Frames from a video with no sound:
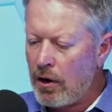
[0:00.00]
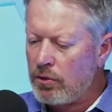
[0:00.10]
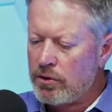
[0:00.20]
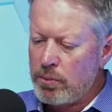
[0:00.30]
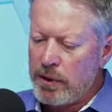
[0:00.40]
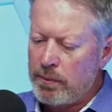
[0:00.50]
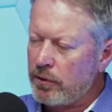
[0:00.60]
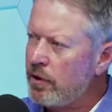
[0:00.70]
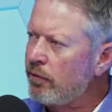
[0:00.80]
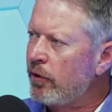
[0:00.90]
do people
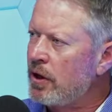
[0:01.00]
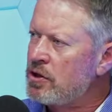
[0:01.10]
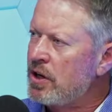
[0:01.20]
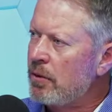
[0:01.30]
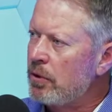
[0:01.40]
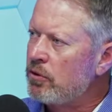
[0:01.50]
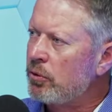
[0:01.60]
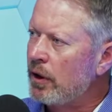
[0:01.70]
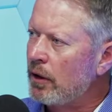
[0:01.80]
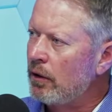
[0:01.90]
differentiate
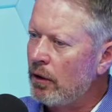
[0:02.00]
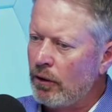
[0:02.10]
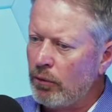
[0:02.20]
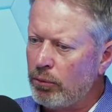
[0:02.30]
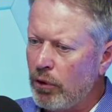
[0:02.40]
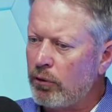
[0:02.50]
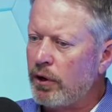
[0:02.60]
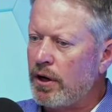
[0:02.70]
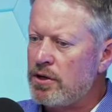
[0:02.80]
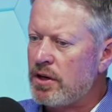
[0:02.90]
between
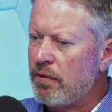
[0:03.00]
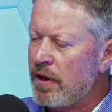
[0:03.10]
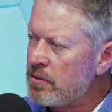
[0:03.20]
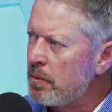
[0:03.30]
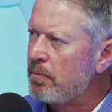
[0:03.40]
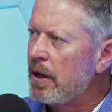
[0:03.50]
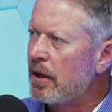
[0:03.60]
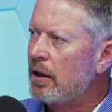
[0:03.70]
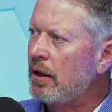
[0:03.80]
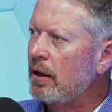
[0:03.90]
brokerage and investment
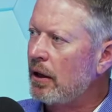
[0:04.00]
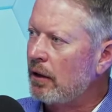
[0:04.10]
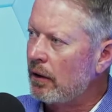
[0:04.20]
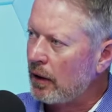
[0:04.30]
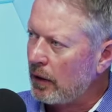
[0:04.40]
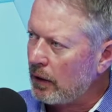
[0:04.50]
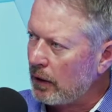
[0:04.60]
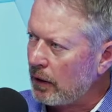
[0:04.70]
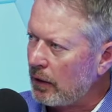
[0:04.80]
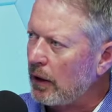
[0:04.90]
banking and
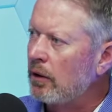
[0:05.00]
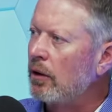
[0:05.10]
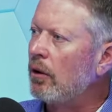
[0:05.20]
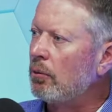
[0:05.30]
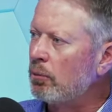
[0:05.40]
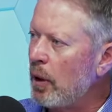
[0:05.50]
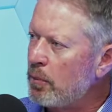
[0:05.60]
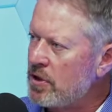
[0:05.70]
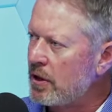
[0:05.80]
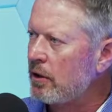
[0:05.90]
you know,
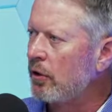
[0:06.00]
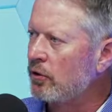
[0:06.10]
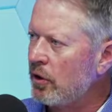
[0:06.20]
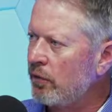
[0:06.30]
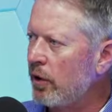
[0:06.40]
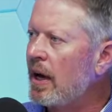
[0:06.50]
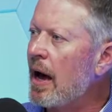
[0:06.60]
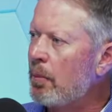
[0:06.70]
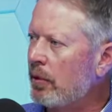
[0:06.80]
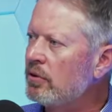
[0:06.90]
representing those different
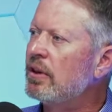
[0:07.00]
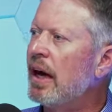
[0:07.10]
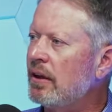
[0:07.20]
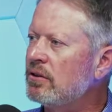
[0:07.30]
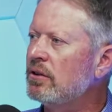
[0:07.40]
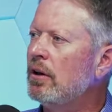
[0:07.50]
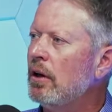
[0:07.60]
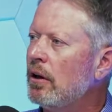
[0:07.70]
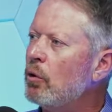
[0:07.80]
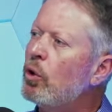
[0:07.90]
capital stacks?
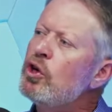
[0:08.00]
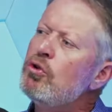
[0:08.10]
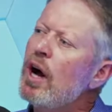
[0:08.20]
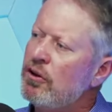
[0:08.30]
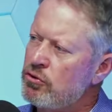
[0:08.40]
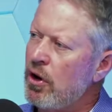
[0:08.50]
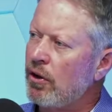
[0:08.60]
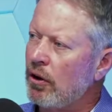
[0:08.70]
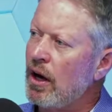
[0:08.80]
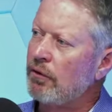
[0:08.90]
Like, where do you guys draw the
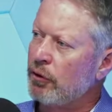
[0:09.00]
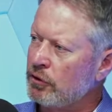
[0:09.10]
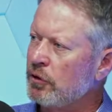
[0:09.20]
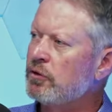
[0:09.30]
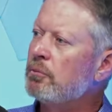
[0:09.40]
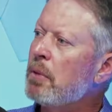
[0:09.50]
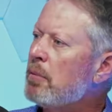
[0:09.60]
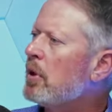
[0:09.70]
line versus maybe